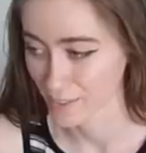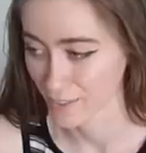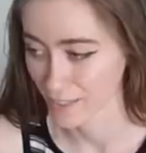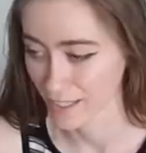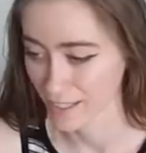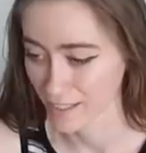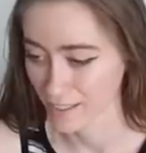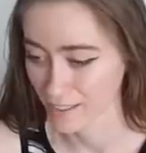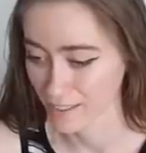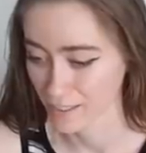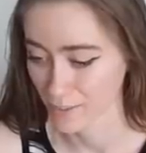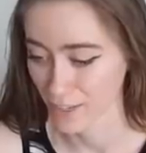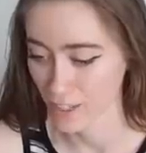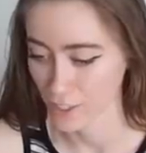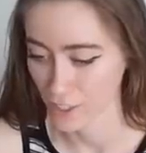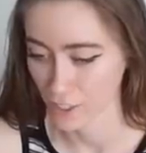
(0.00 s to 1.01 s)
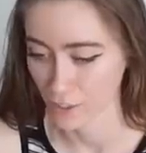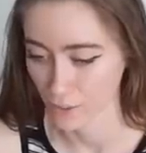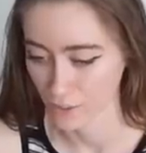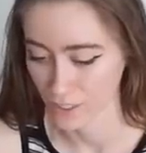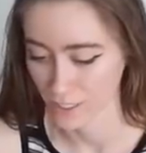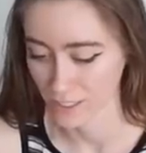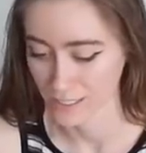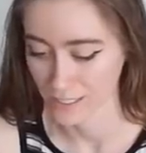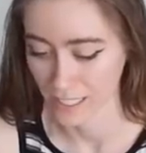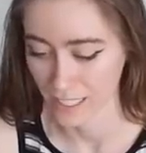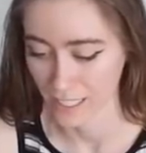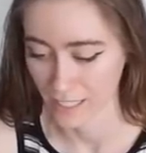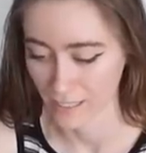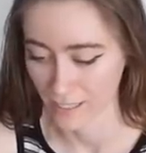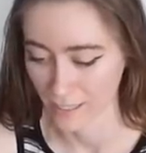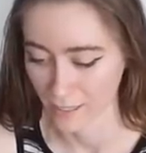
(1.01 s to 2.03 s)
so like this fat chick looks like a
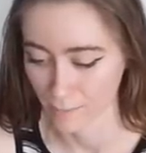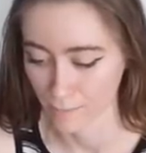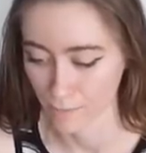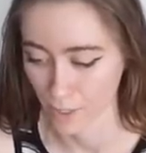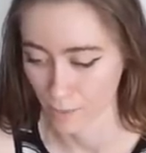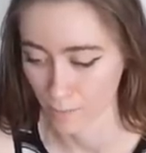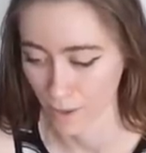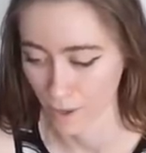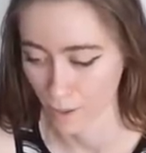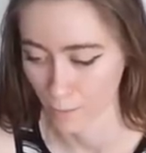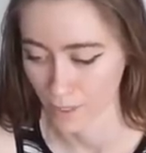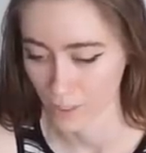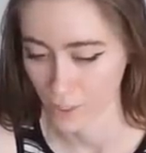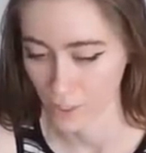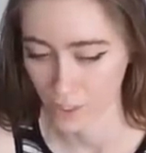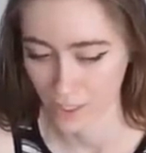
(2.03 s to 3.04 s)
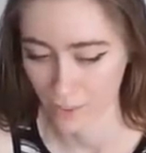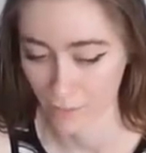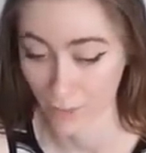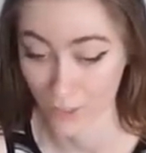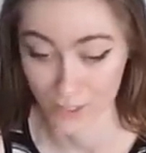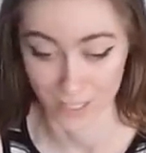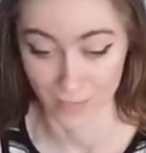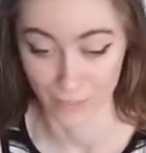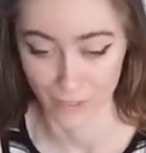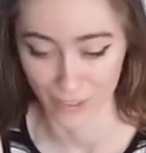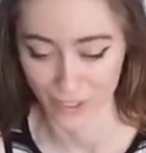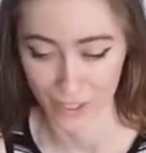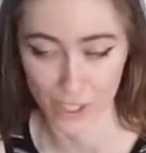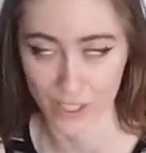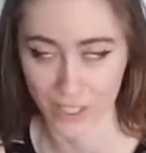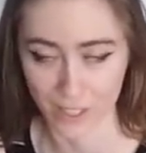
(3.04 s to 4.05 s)
skinny like fucking model bitch, and he falls in love with her
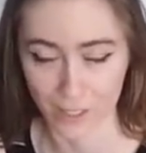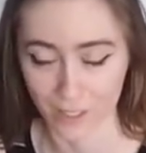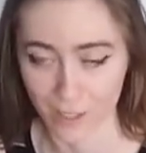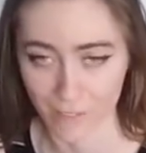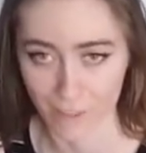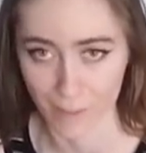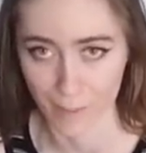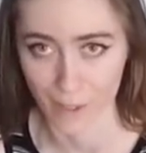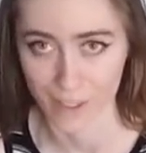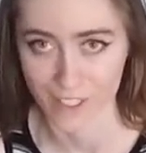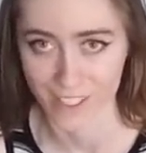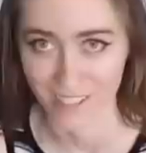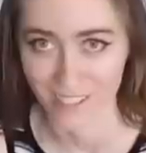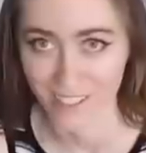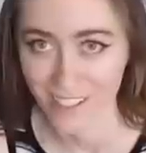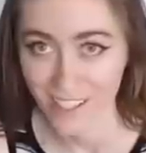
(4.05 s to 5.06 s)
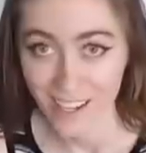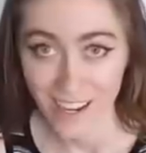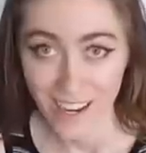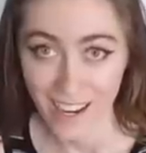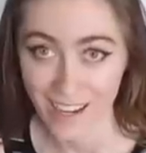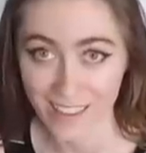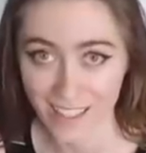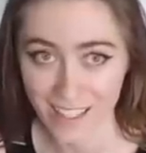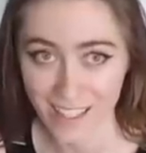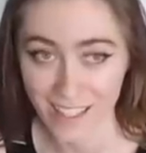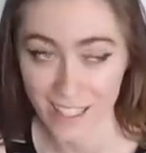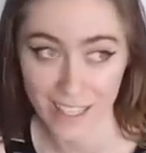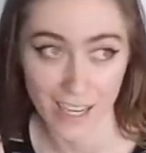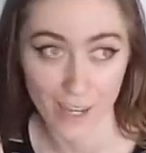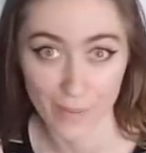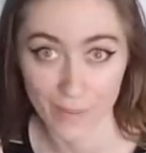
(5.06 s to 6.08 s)
because she's like a lovely person, and at the end
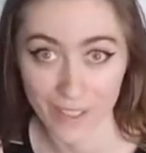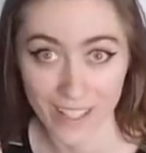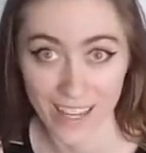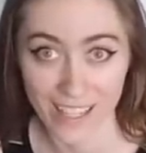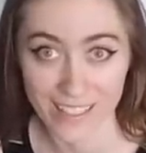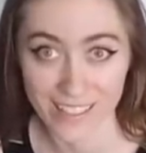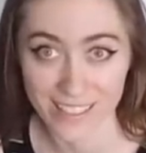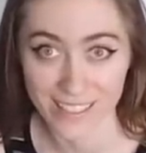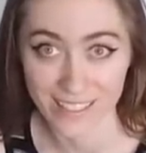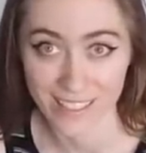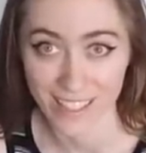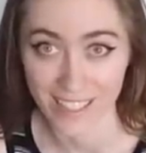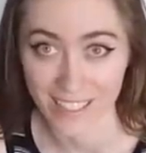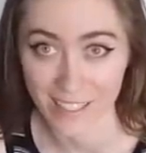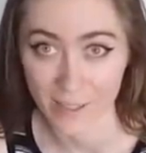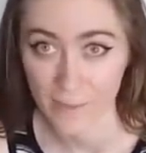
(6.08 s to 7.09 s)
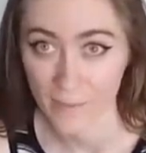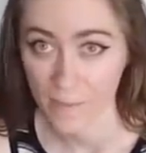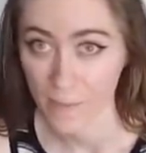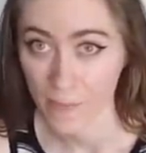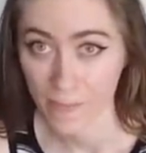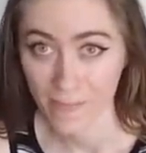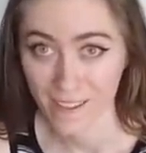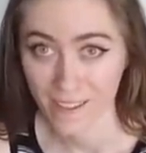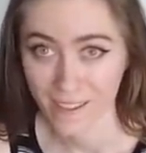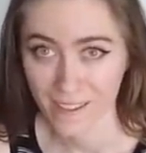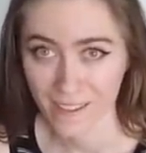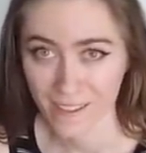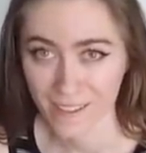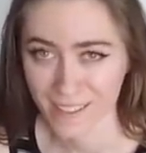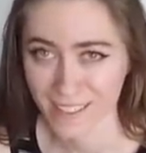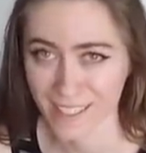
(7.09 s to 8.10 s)
he kind of realizes like
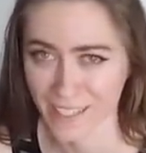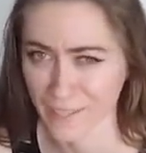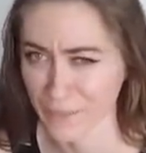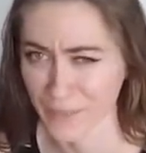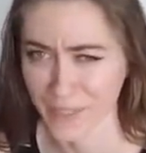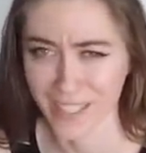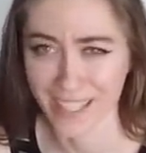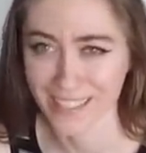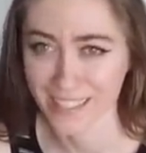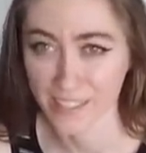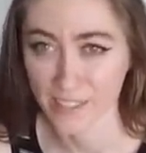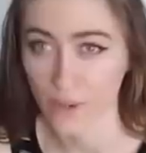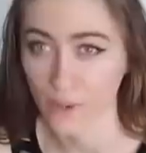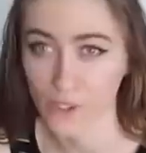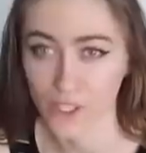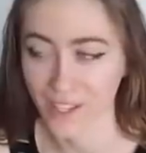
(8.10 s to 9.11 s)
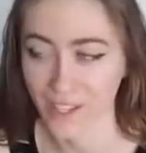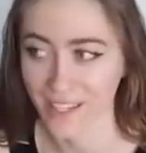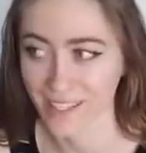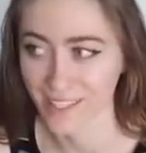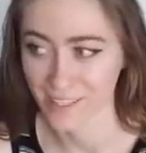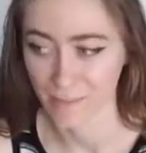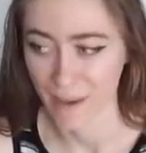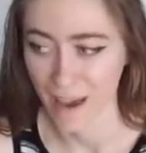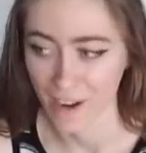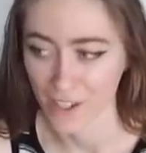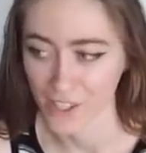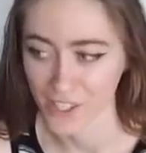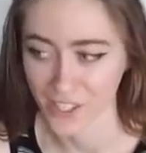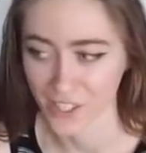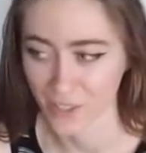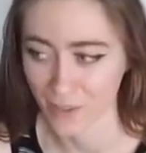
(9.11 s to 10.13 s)
he like realizes, oh shit, it doesn't matter,
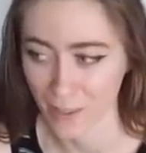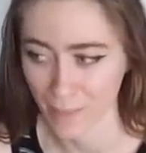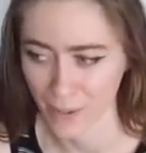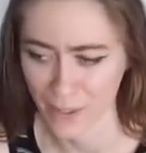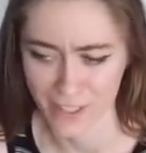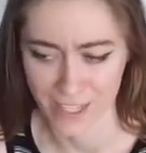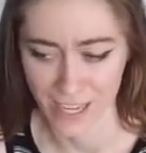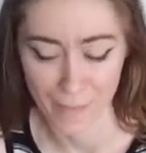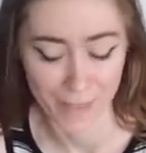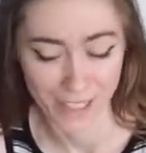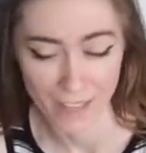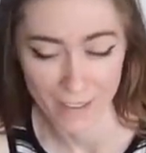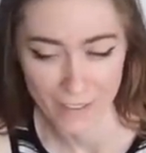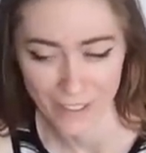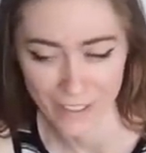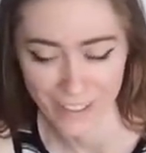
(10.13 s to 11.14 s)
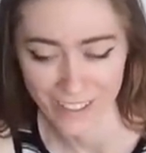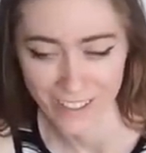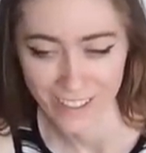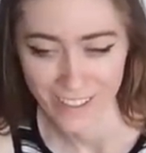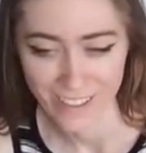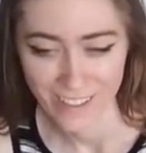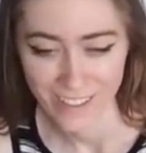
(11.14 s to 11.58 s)
she's a great person, I'm in love with her.